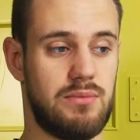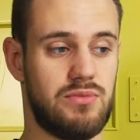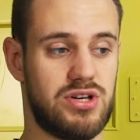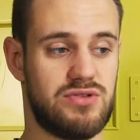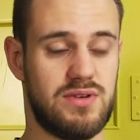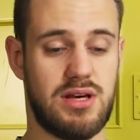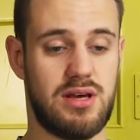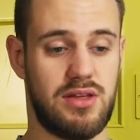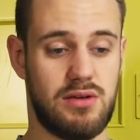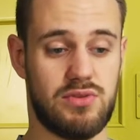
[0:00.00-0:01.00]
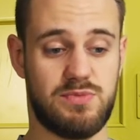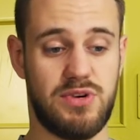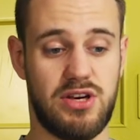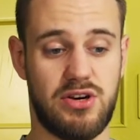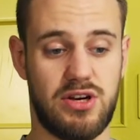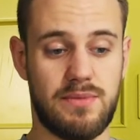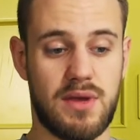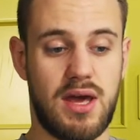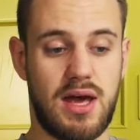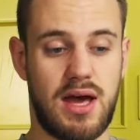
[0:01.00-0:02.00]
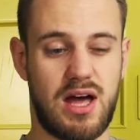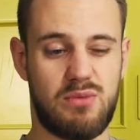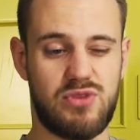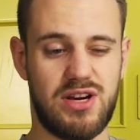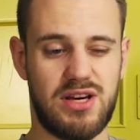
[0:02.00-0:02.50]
which we think was pretty good. When you